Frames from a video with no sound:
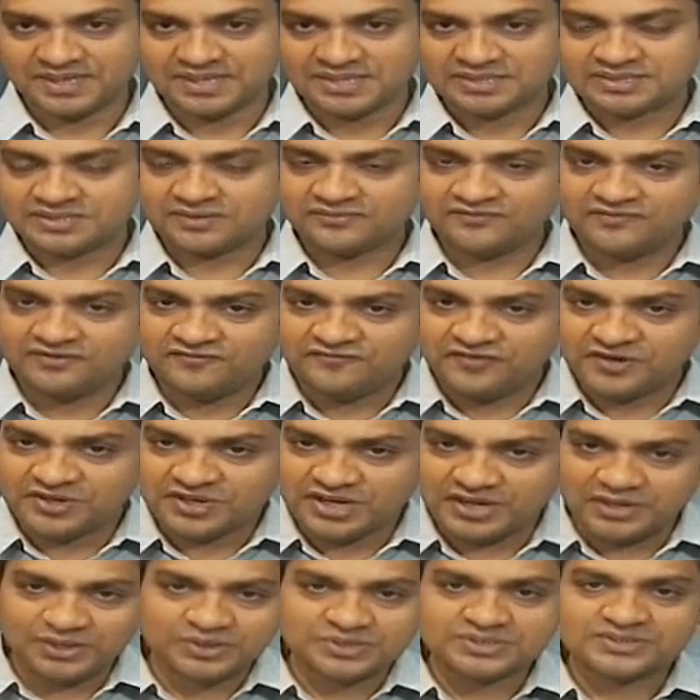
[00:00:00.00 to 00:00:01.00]
So if we
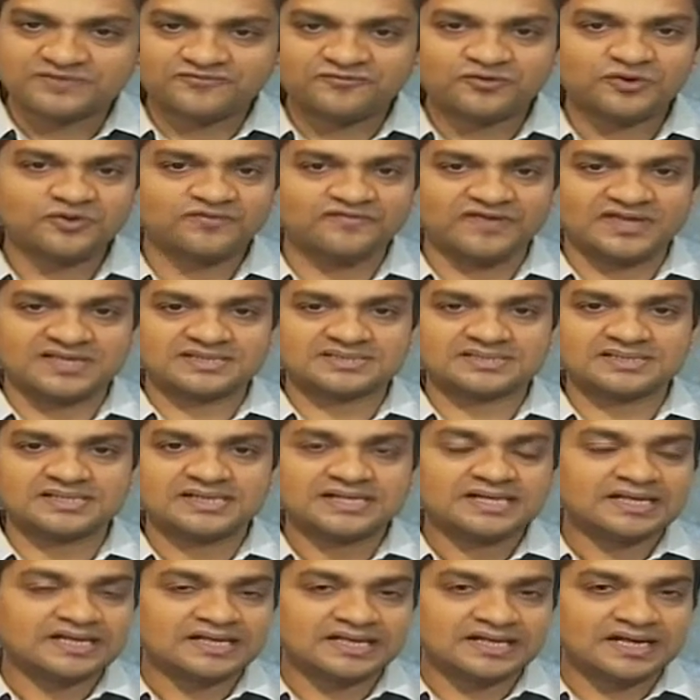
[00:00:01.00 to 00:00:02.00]
reduce the food waste,
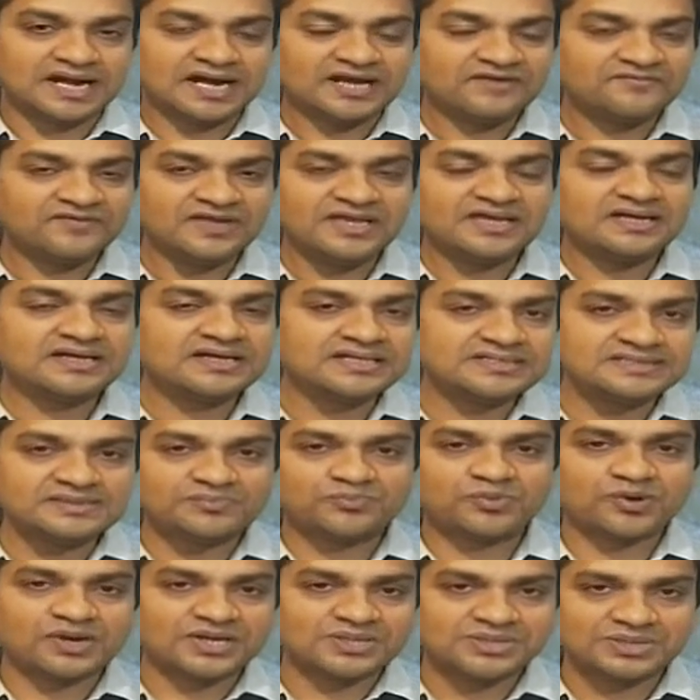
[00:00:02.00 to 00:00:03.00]
can't we increase the
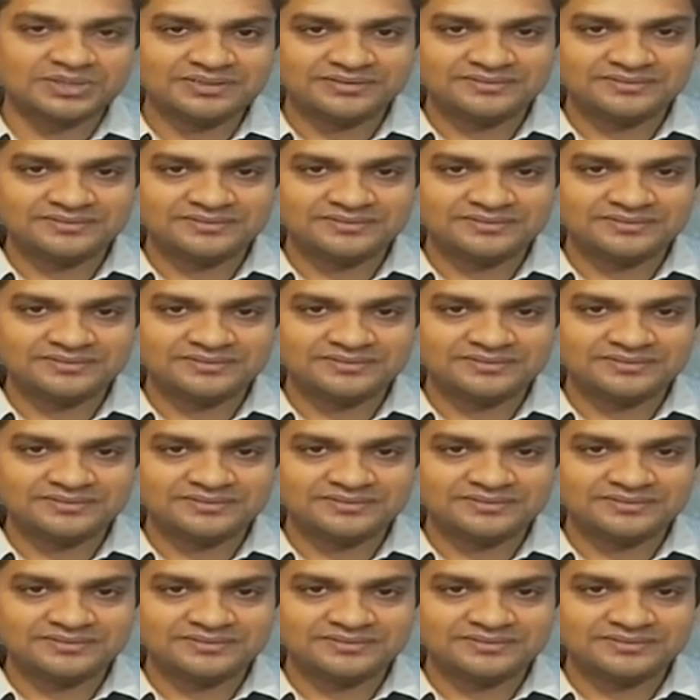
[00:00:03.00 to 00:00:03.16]
production?